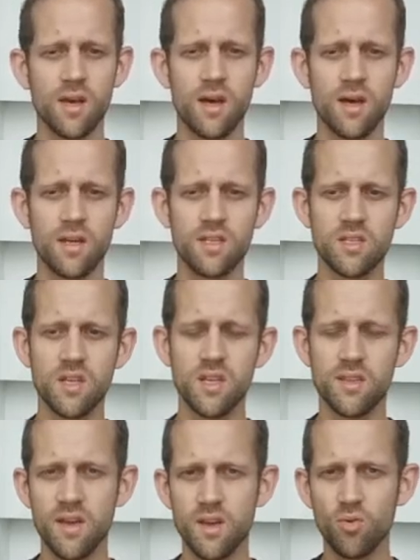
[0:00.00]

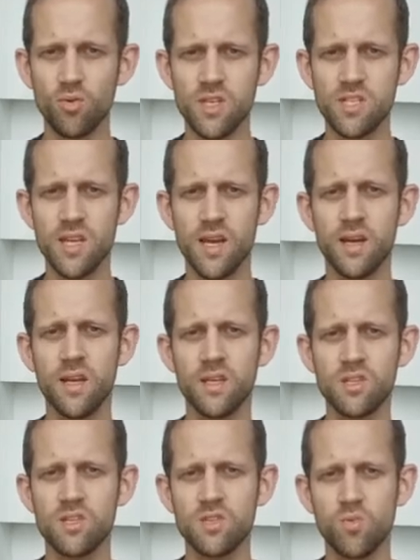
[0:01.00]
And all these
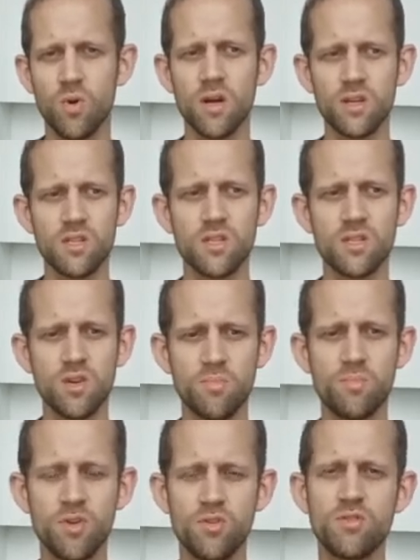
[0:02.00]
techniques just work so
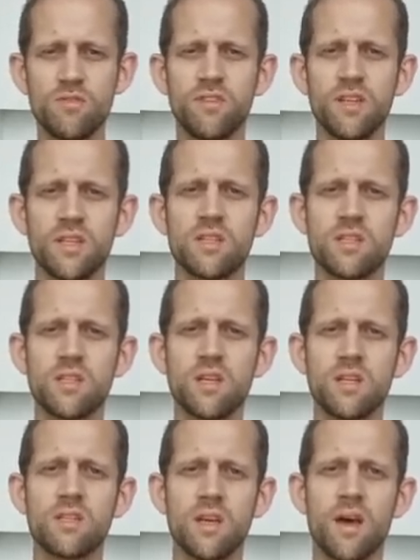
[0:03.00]
beautifully in
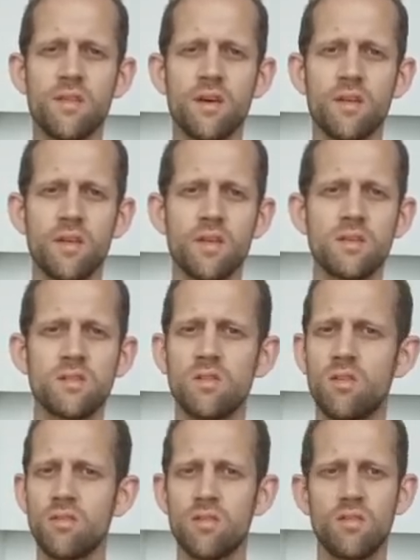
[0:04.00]
sync together that
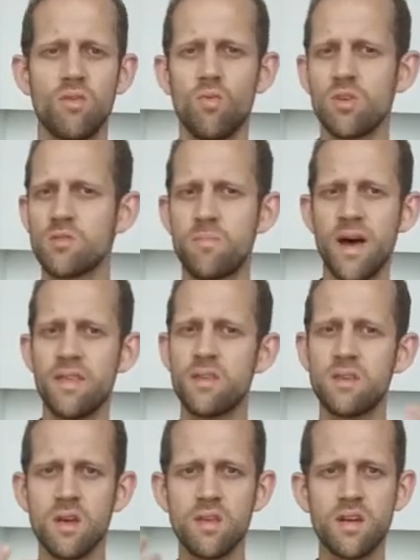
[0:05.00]
not one's better
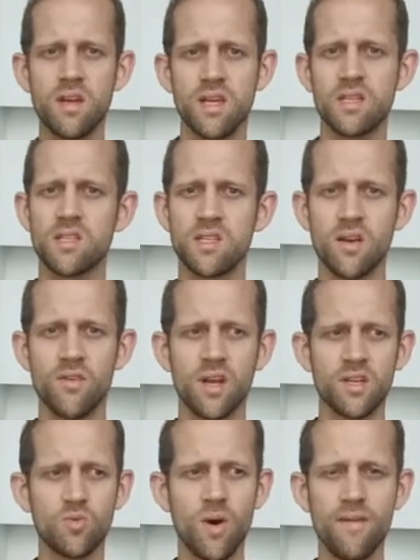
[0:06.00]
than the other necessarily.
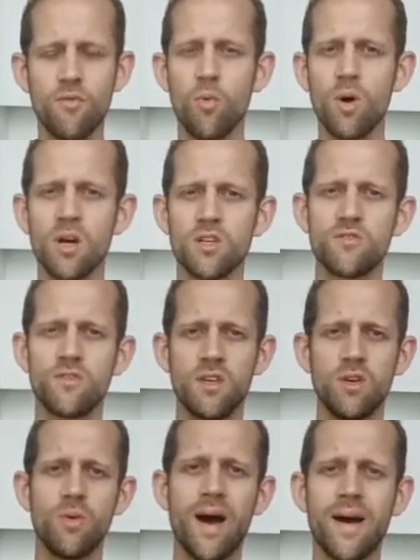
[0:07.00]
It's whatever works
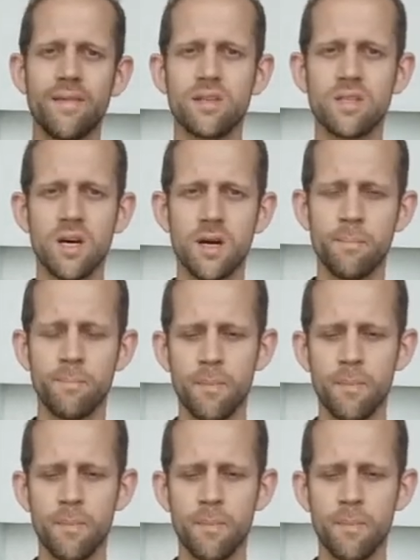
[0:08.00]
for you at the time.